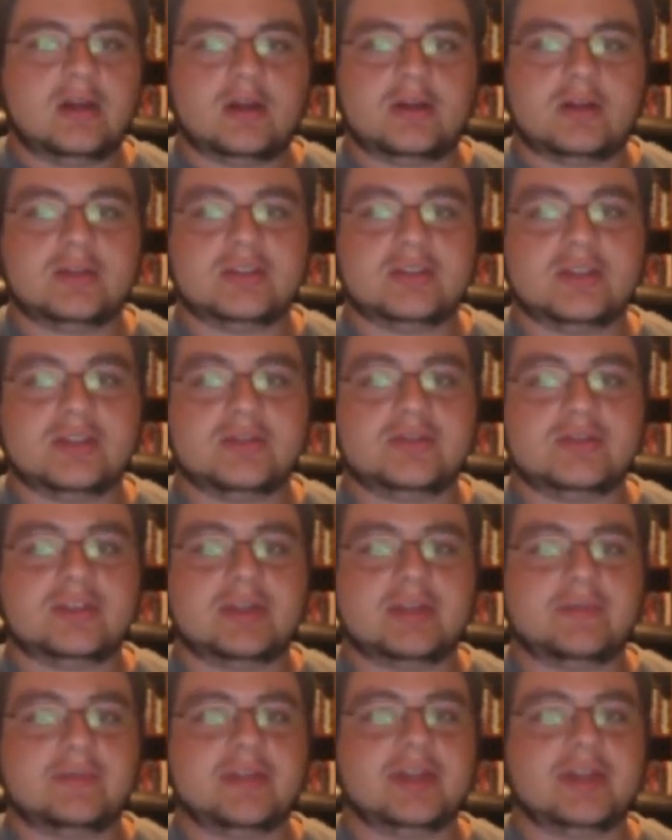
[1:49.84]
Also,
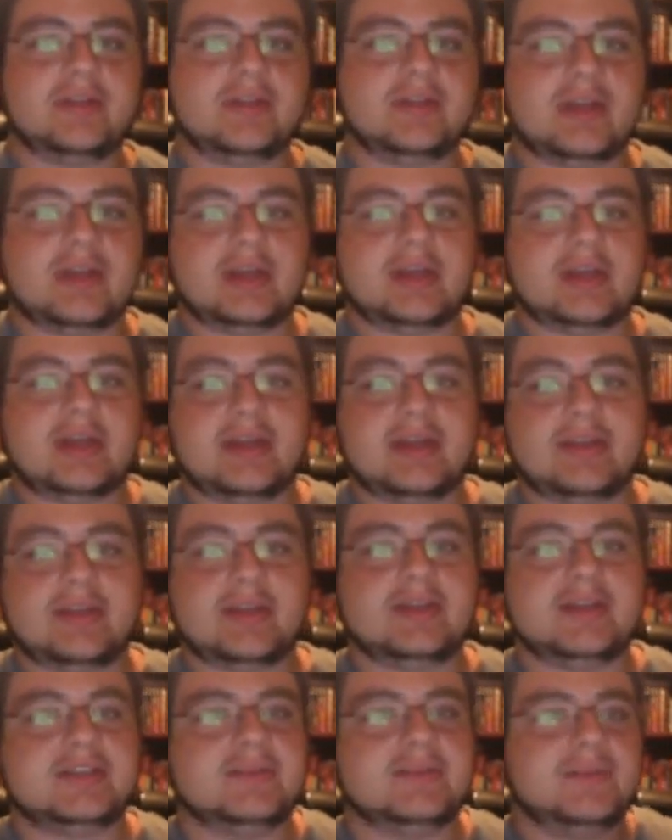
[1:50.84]
something that I
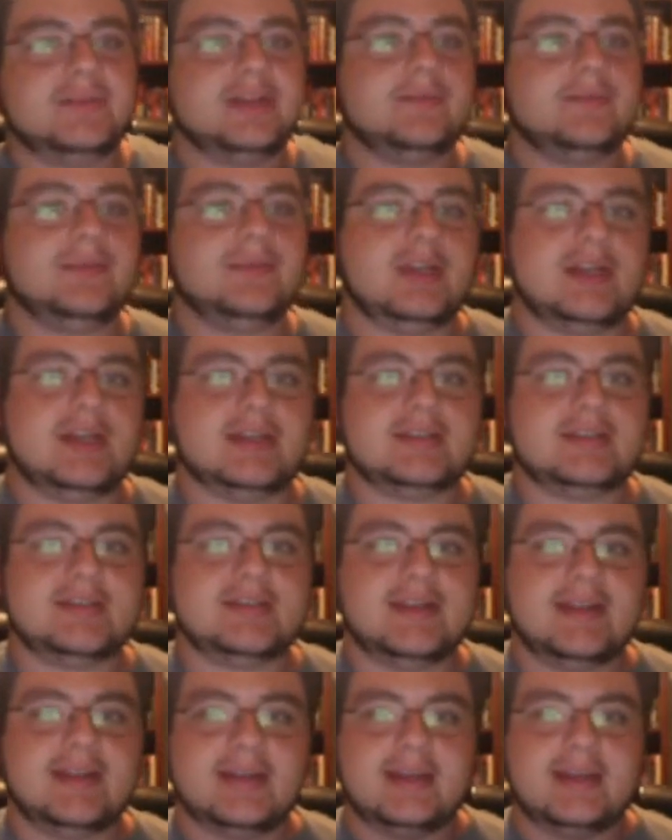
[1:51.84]
think is a big plus